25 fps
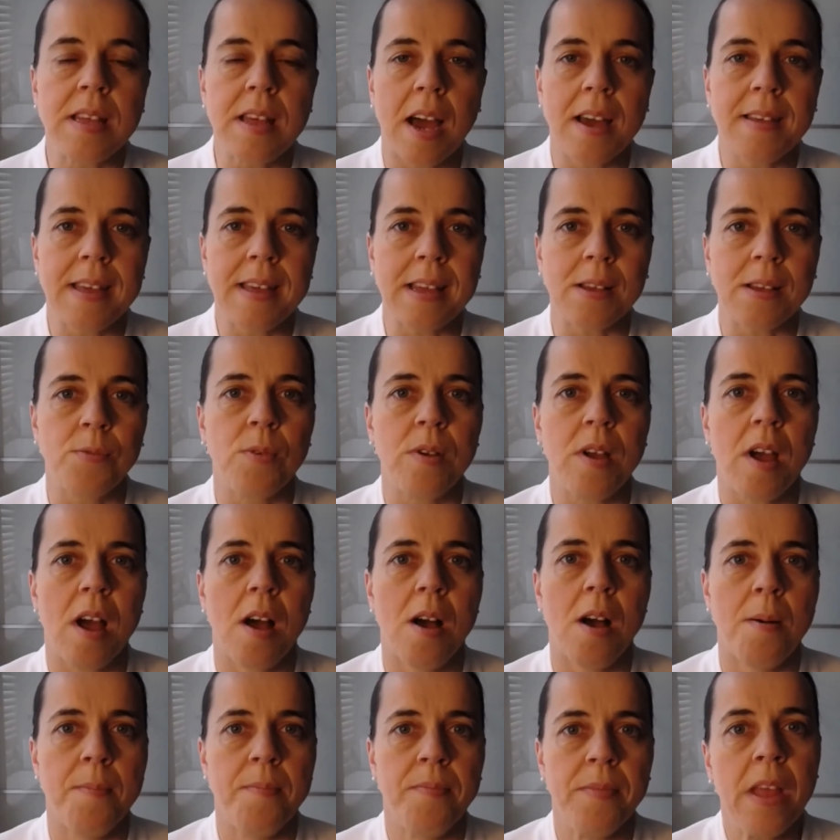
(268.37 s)
I think
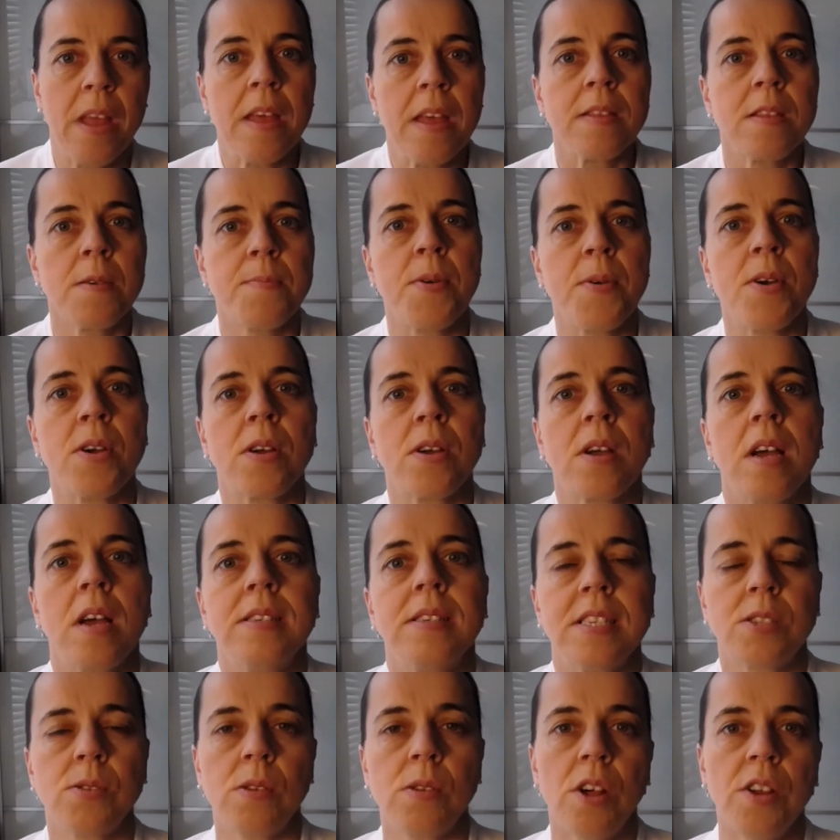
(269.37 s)
the book goes
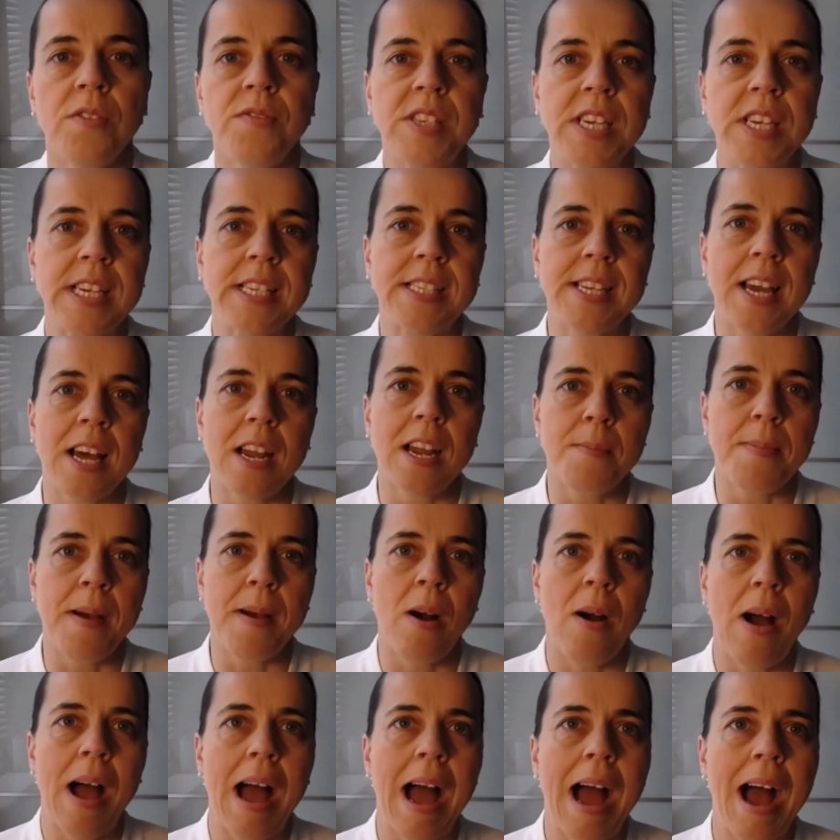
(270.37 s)
into a lot of detail
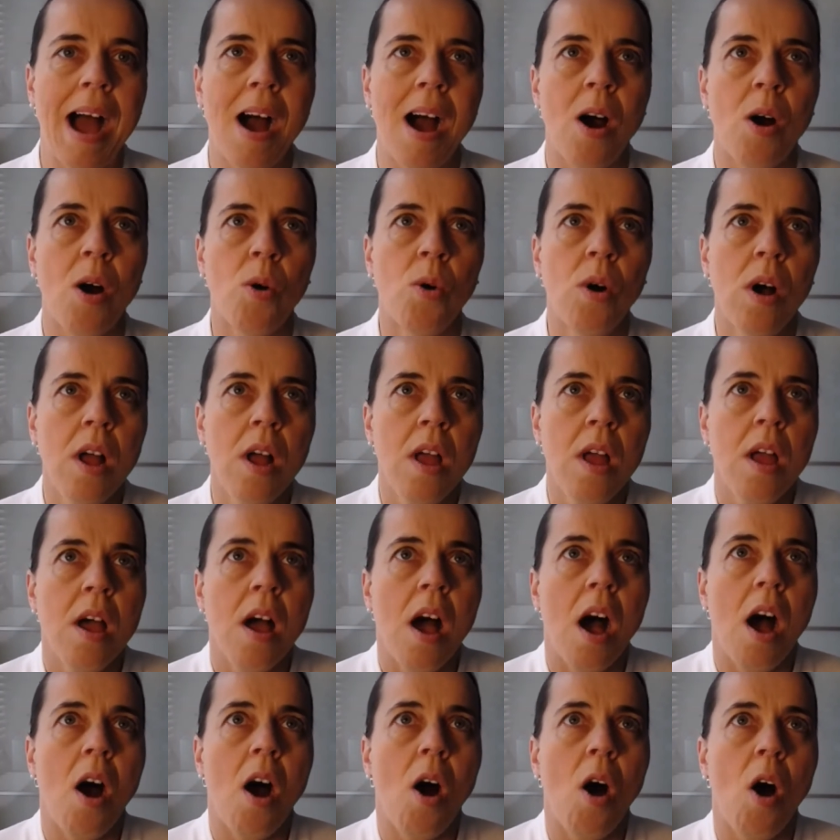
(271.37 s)
about how
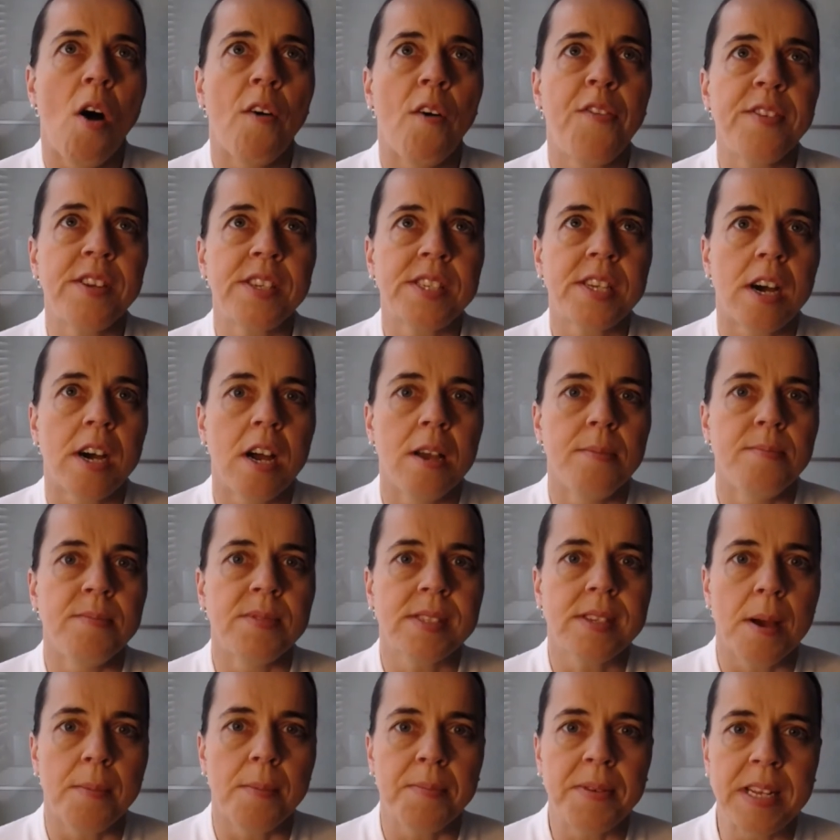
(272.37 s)
oftentimes
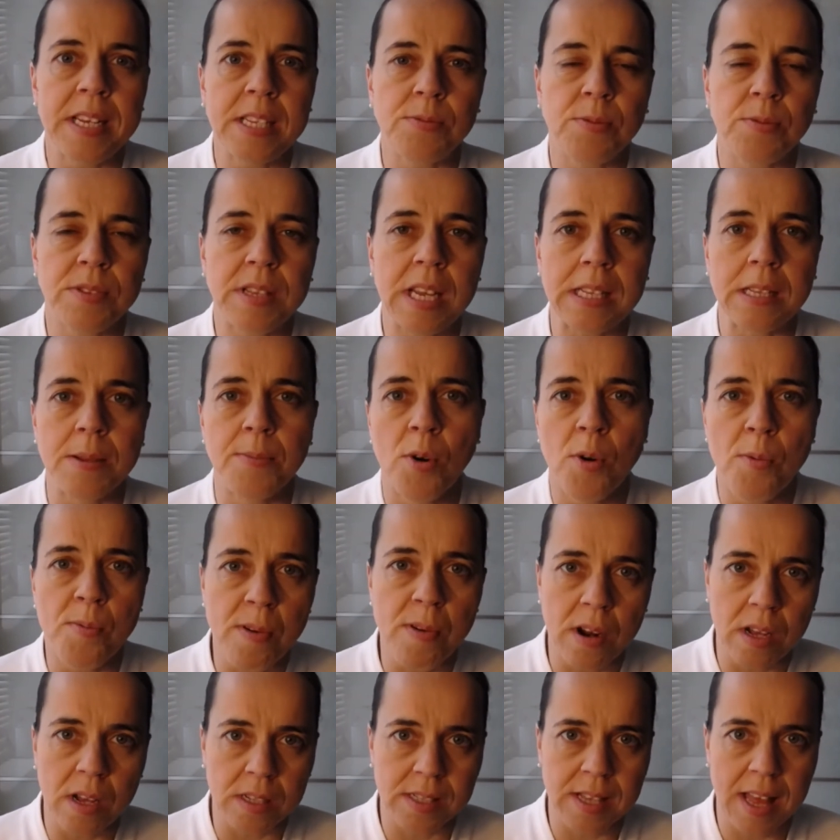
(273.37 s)
companies will think the more
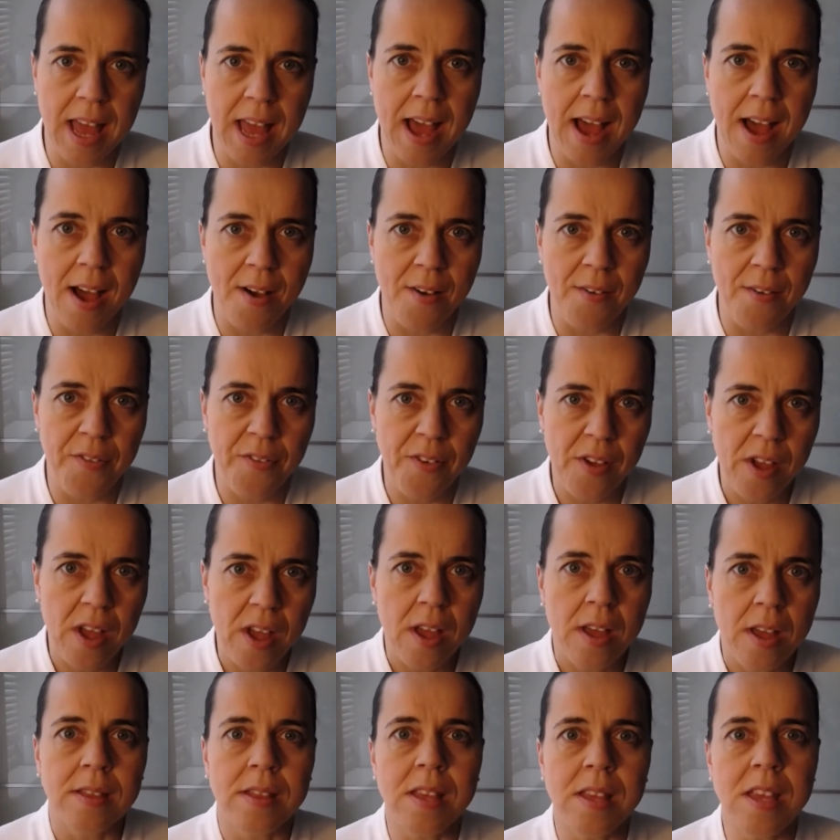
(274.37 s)
products they have,
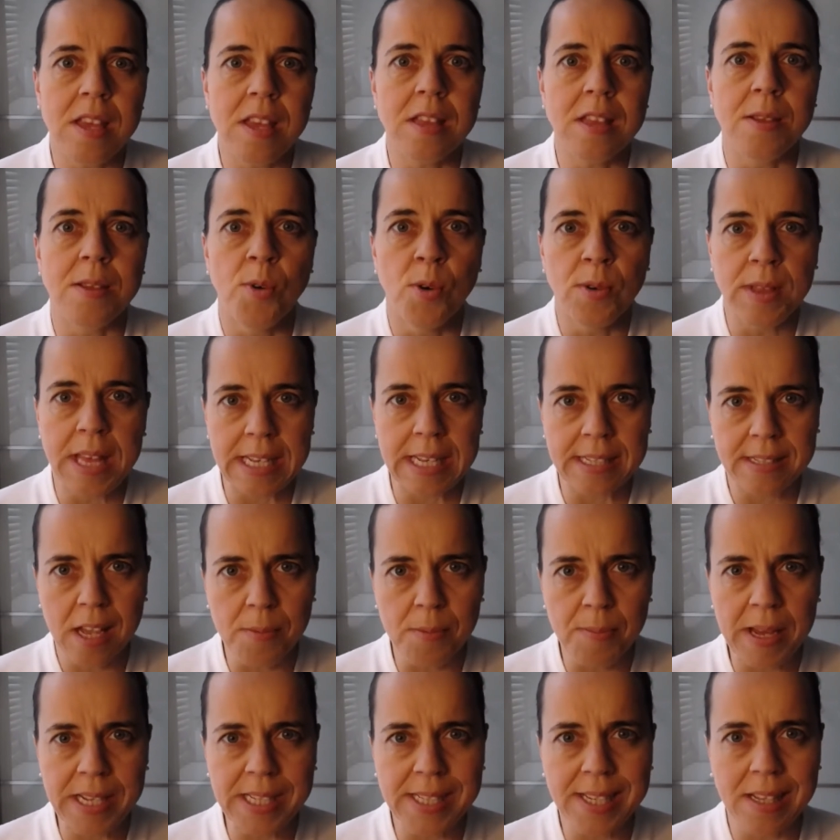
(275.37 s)
the more they're
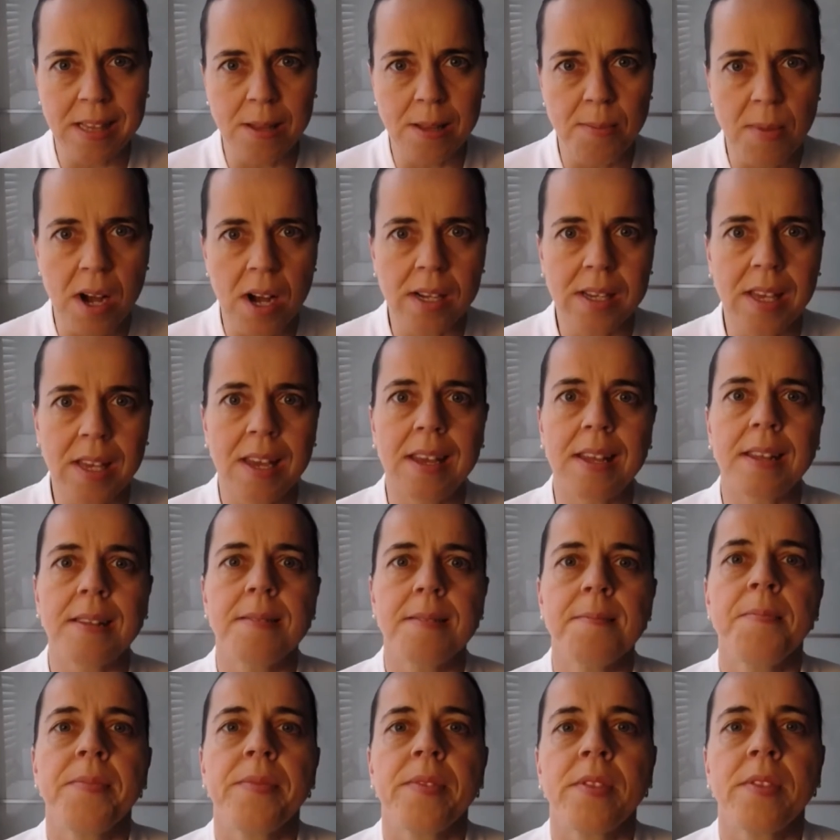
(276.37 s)
segmenting the market,
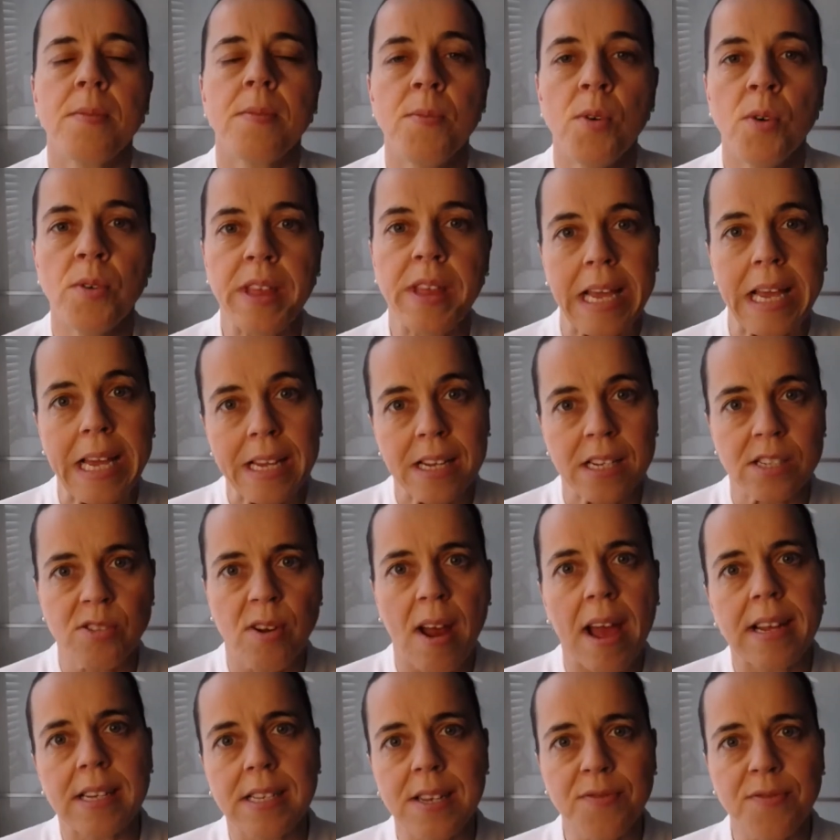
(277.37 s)
the more they can
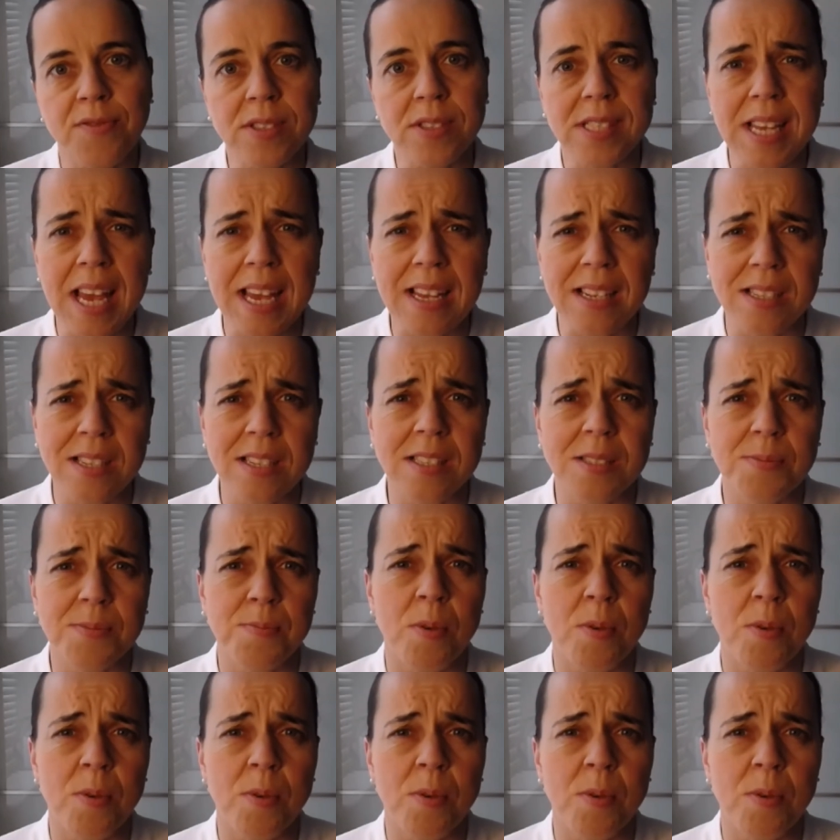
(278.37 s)
attract different sectors.